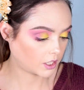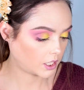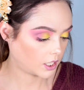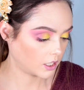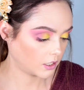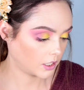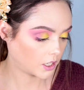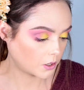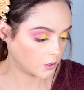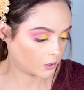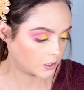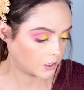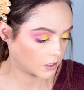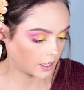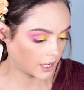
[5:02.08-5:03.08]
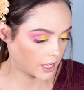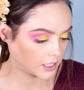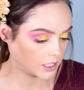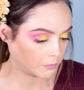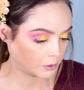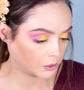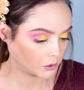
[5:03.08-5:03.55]
the Helios
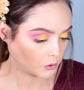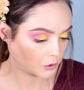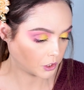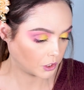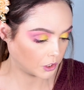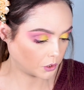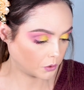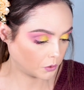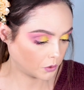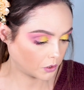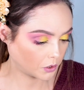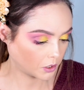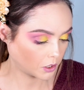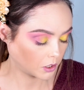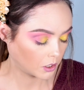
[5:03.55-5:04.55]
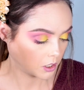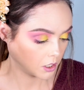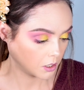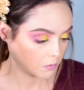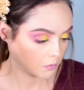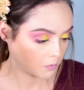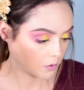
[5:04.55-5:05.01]
Anti-Pollution Youth.
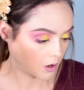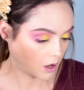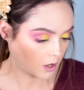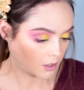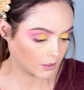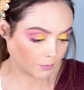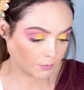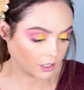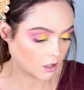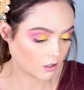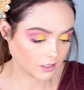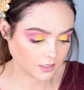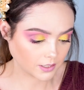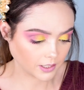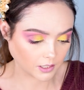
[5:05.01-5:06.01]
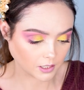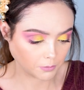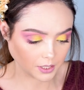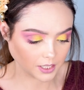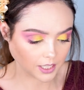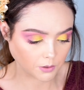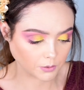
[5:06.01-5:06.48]
Uh, I'm gonna call it a serum
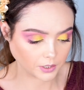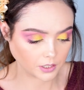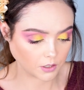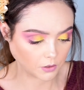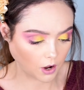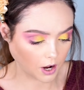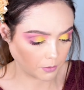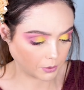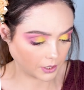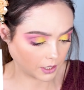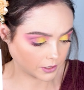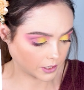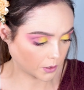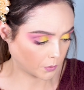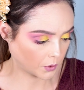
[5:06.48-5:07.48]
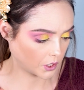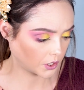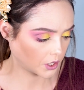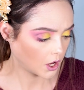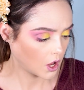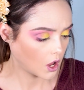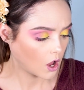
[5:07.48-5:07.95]
because I really don't know how to pronounce that
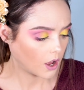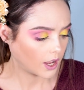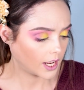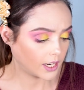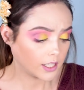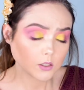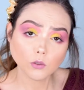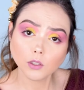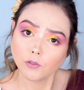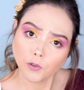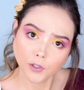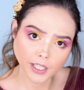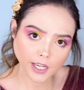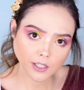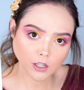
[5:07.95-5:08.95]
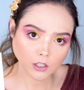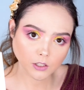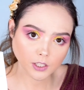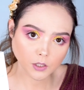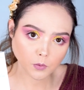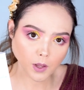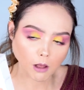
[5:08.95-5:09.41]
word. It is only $48
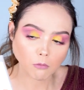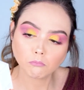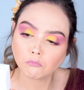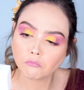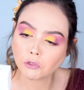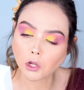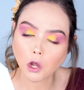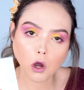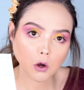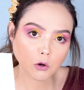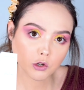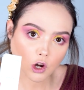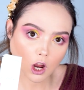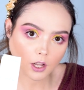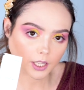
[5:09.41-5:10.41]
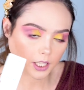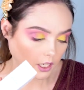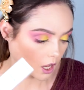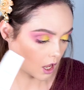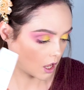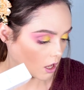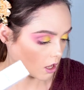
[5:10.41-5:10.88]
as well, so shocking.
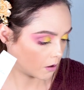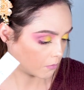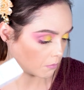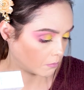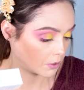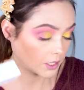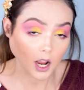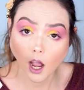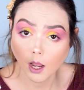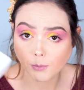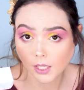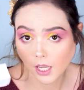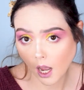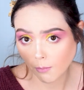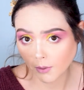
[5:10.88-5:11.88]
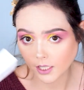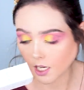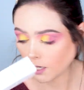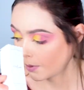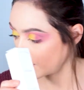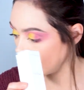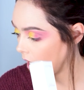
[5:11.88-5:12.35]
Um, but I, yeah, I'm
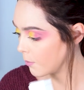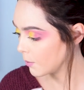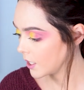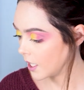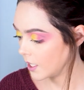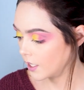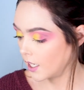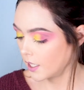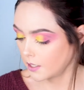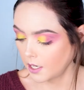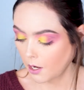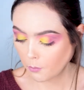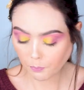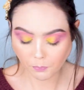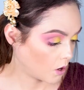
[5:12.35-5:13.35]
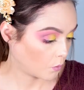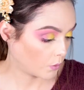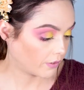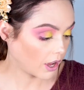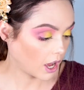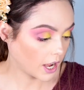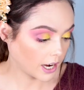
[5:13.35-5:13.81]
excited about that. I'm excited to test it out.
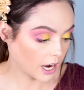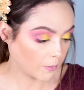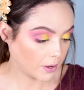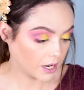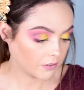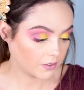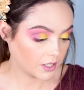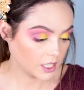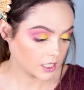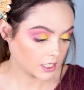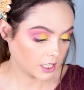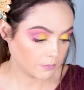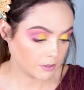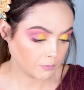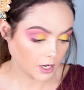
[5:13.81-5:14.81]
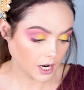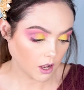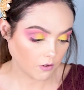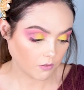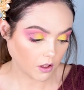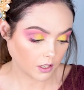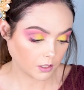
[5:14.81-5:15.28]
We've got our Benefit Gimme
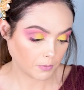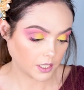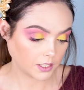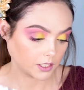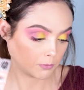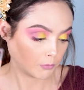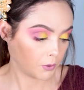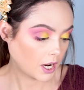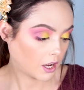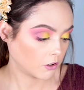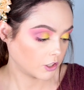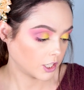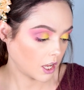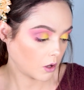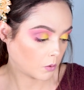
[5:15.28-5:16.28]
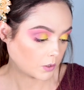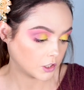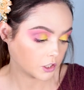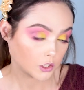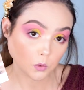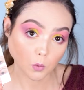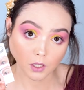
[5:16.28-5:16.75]
Brow Volumizing Brow Gel, which
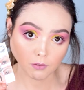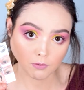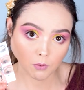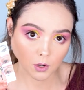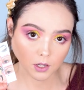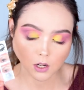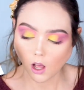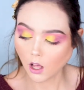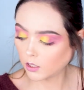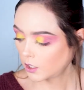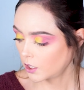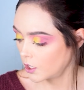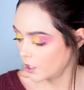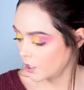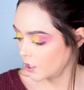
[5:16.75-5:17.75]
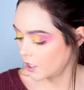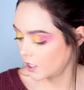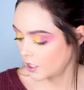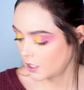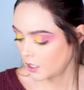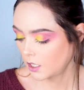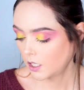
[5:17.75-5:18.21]
is
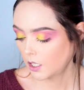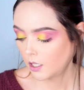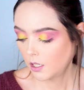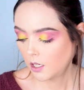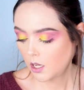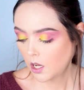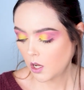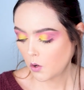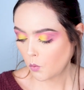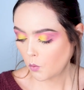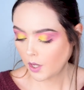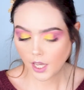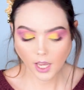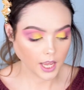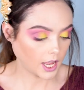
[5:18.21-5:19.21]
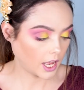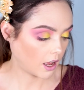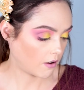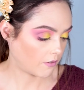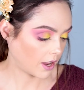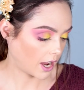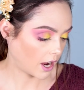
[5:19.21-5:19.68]
$24. We
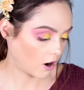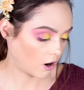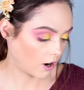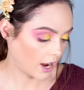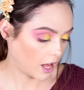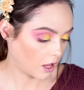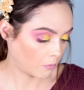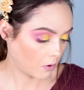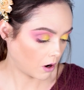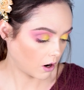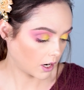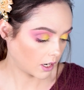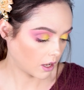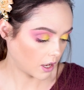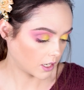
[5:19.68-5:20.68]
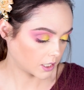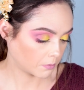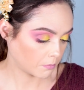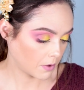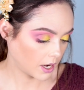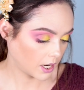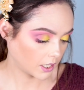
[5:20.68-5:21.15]
have our Alamar
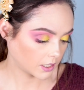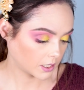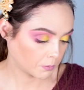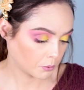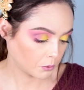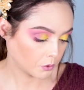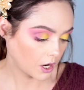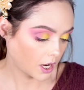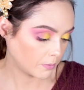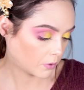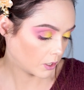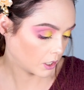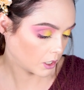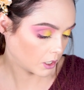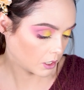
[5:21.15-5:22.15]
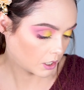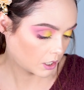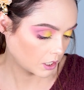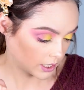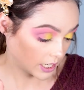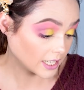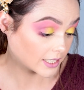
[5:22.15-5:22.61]
Cosmetics Primer.
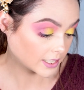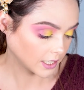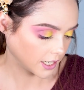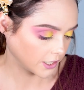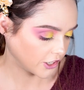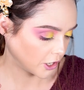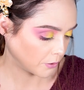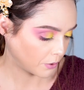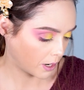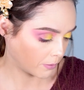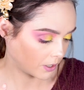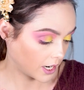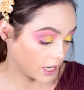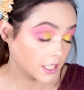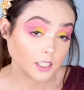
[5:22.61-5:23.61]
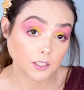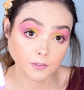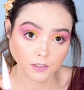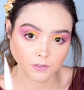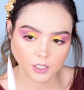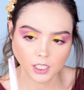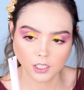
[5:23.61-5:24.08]
It is an eyeshadow primer. It is
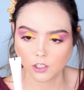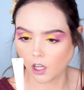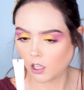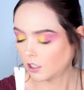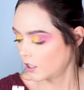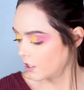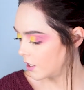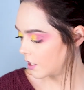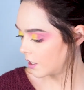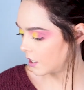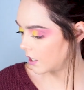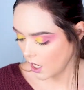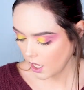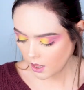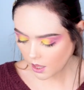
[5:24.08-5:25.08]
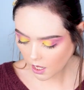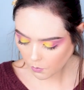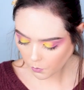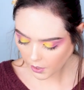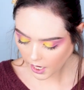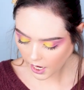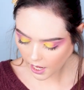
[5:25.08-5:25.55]
$15. And
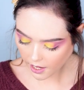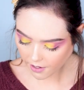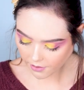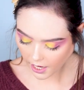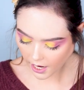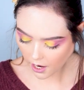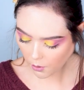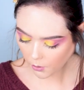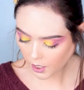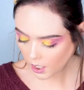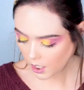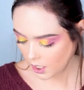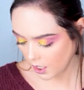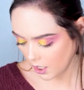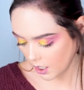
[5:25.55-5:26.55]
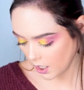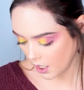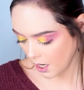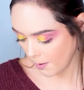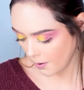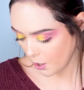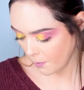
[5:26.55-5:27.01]
then we have
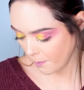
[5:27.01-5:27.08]
our